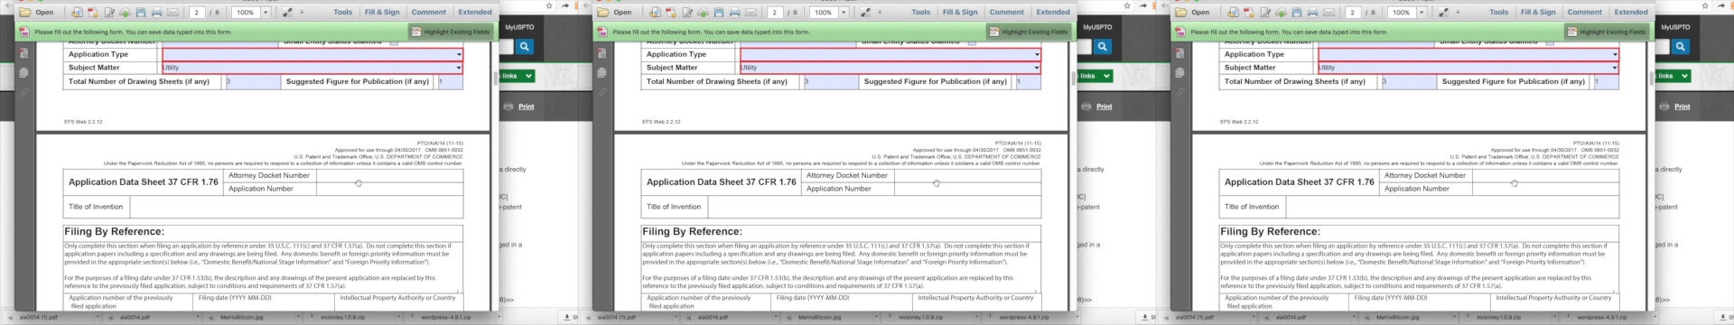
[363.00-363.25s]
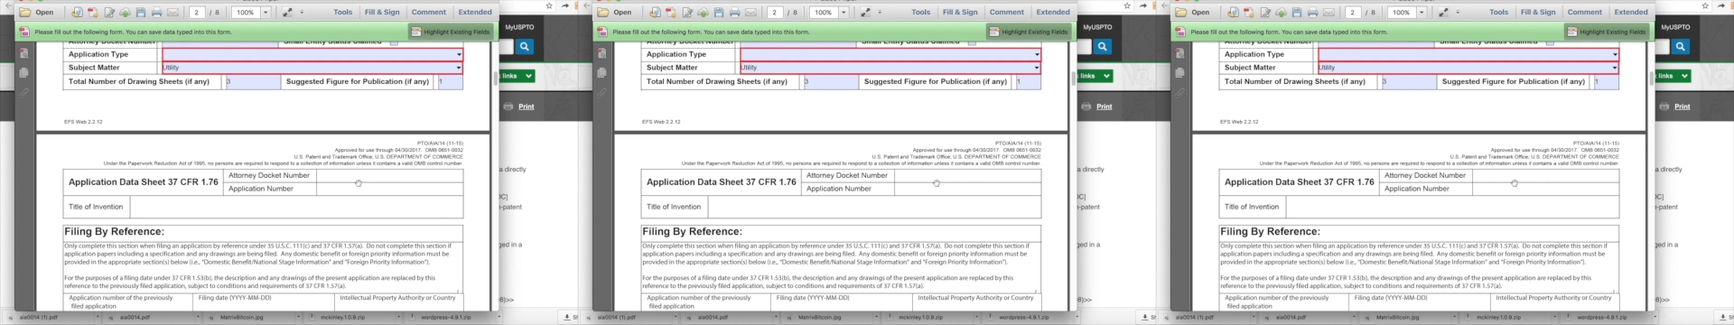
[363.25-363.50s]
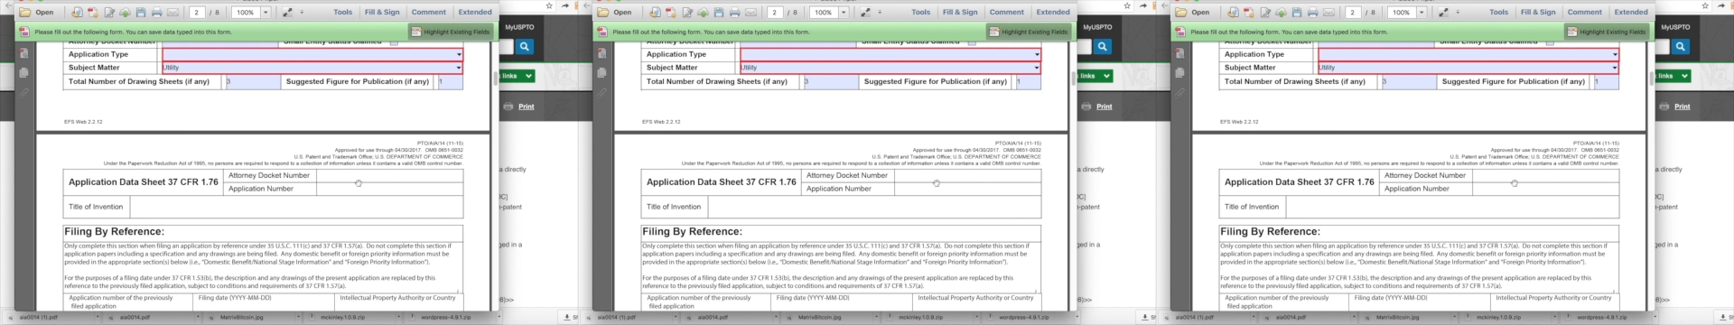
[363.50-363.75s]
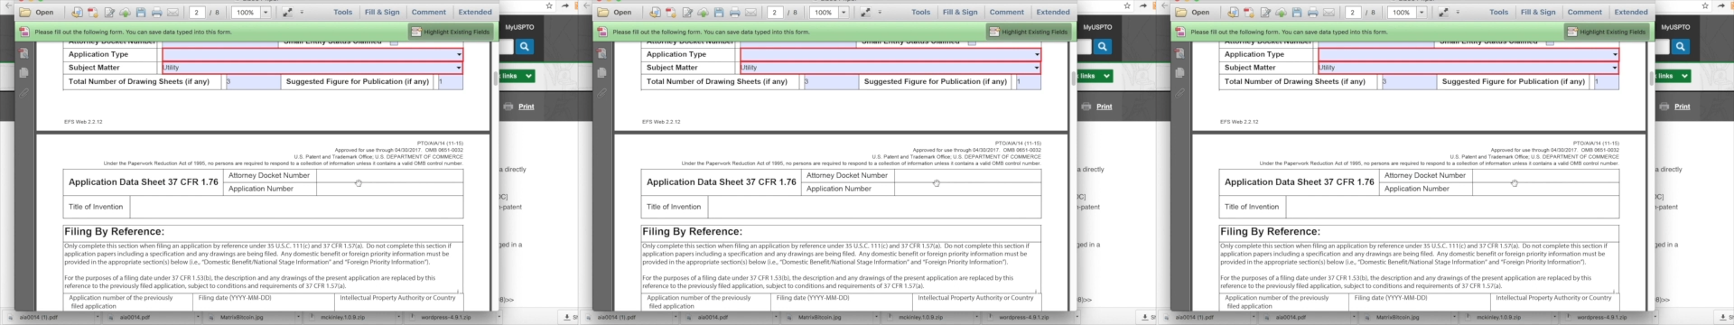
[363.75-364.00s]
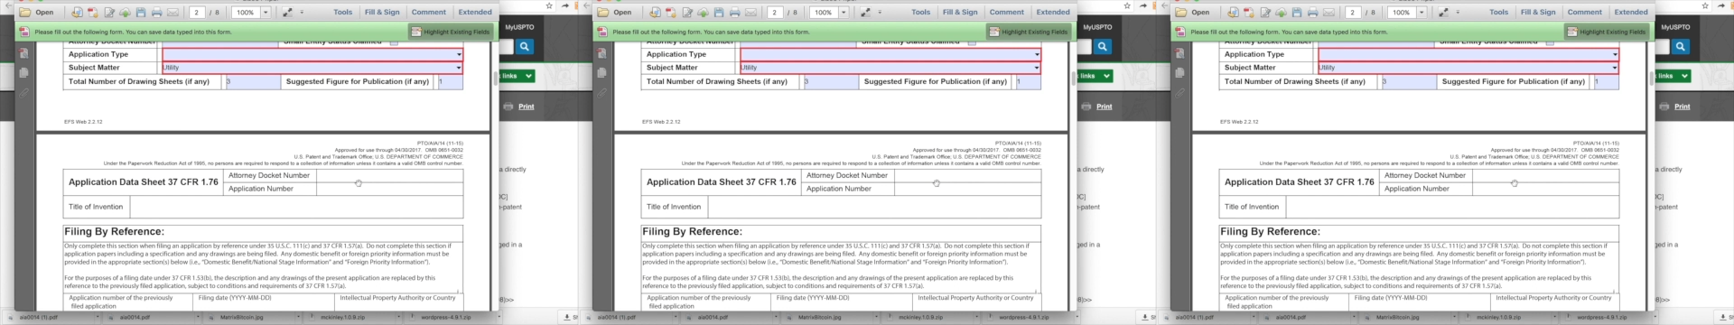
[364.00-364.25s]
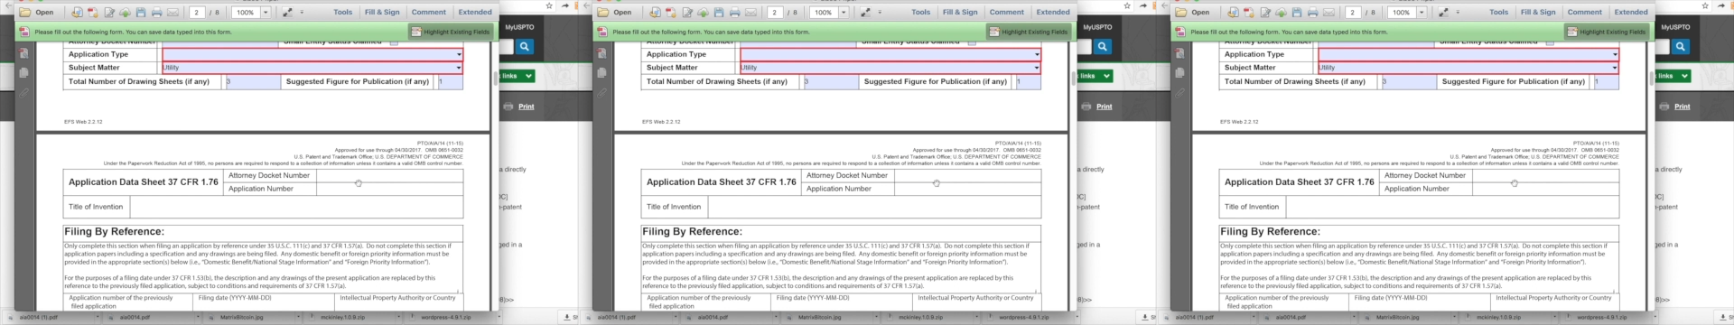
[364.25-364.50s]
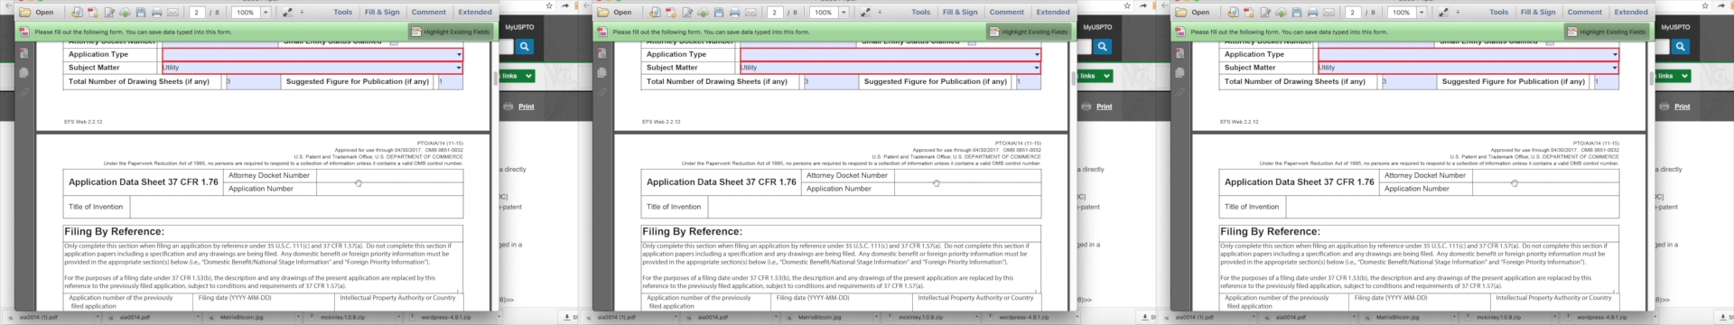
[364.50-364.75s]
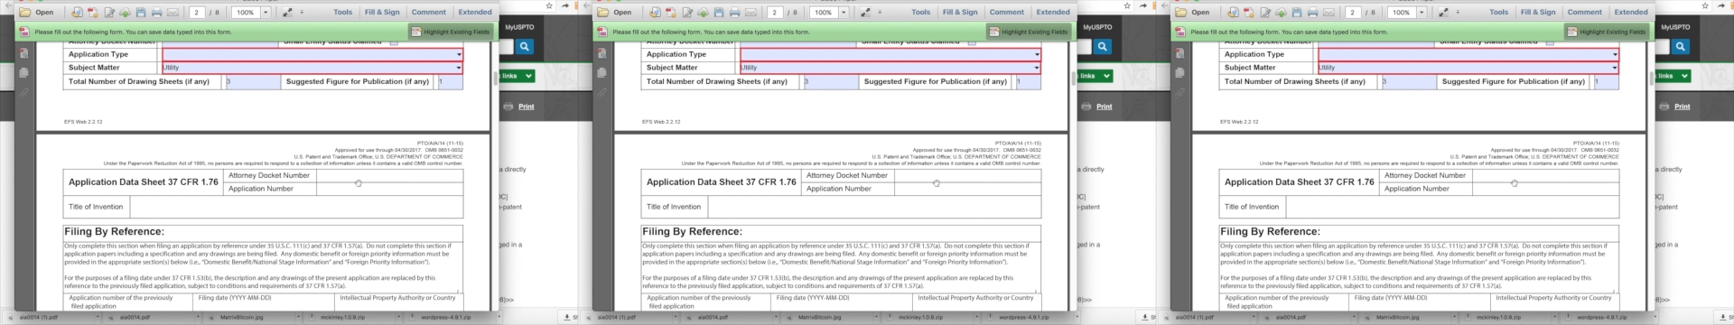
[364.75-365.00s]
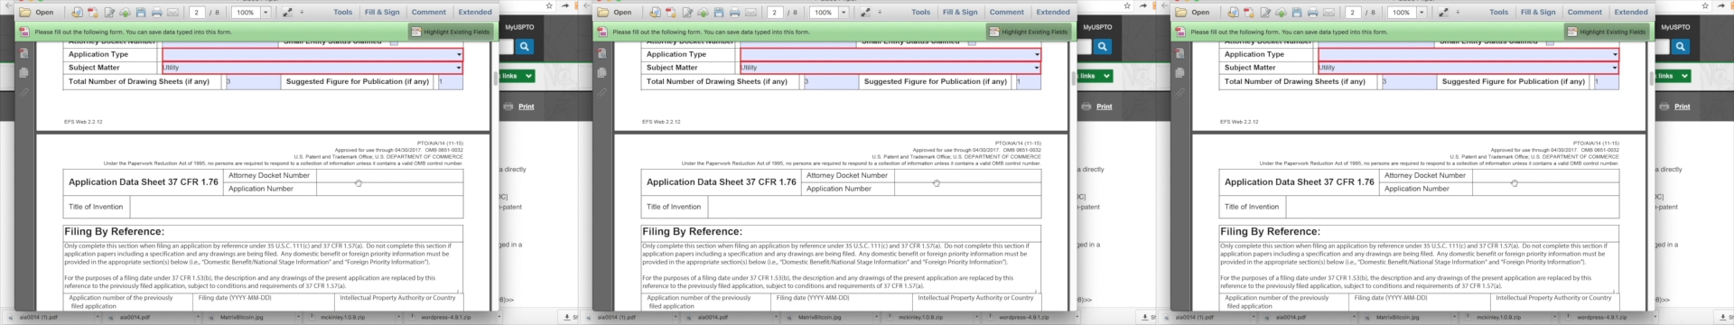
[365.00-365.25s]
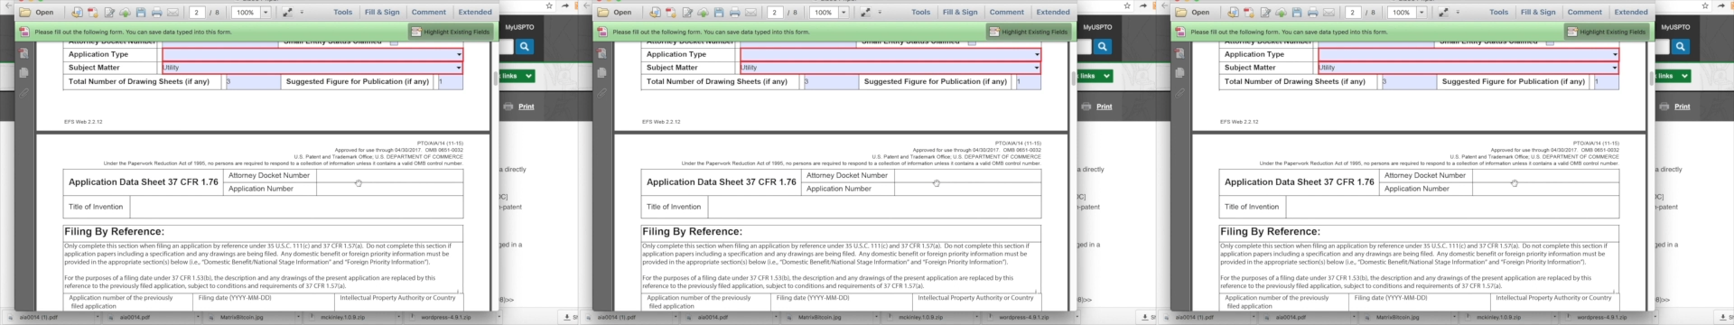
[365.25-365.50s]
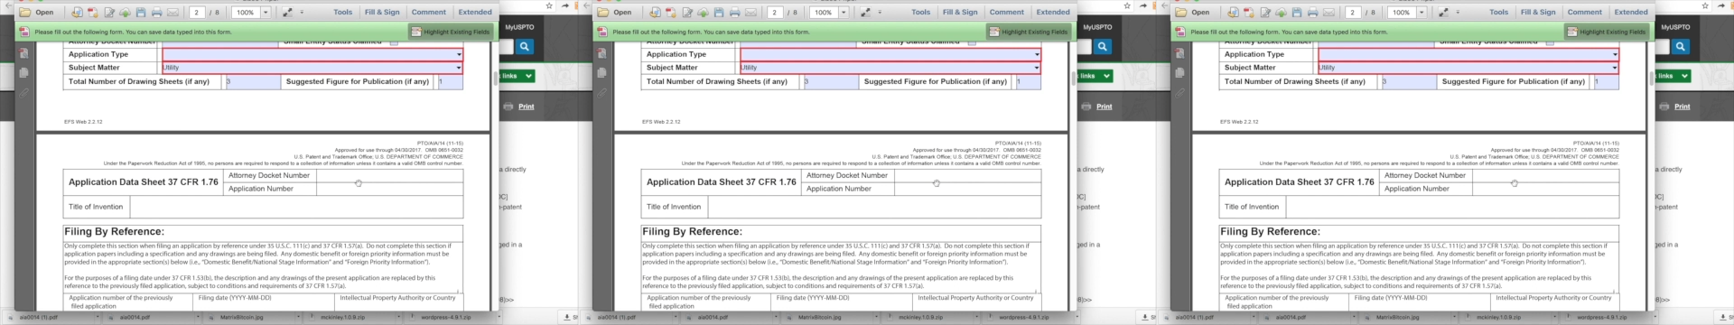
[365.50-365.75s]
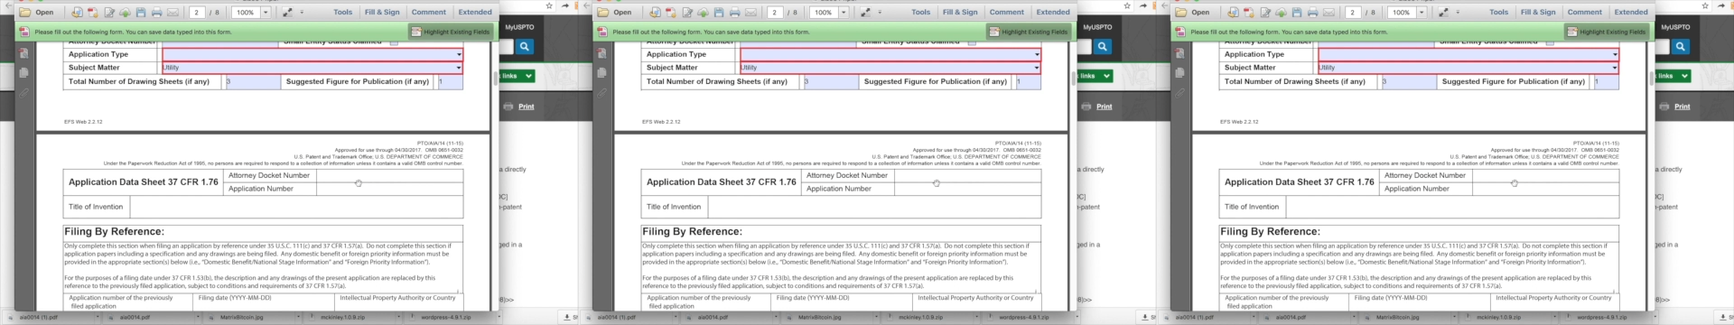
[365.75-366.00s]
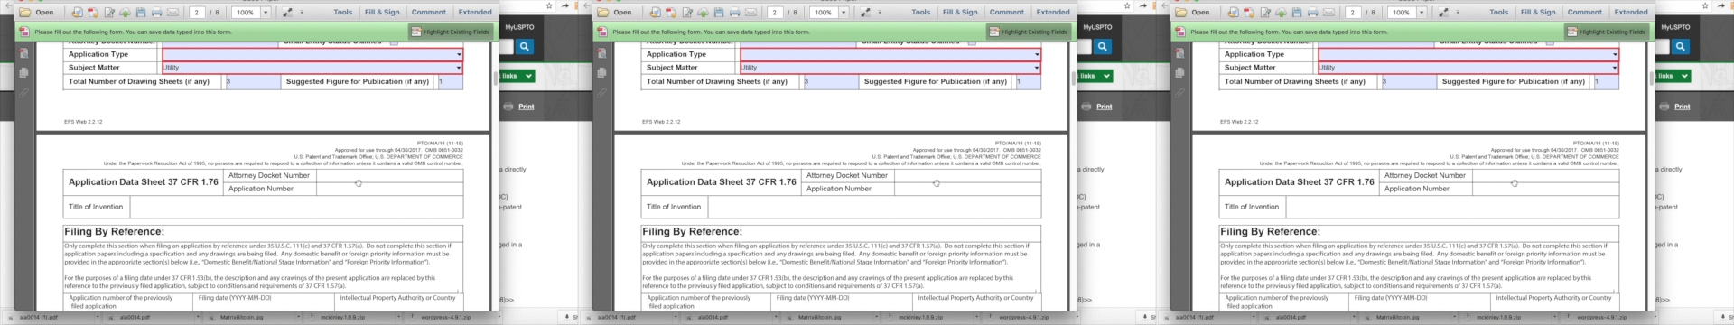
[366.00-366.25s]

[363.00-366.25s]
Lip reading: No face is visible, so there are no lips to read.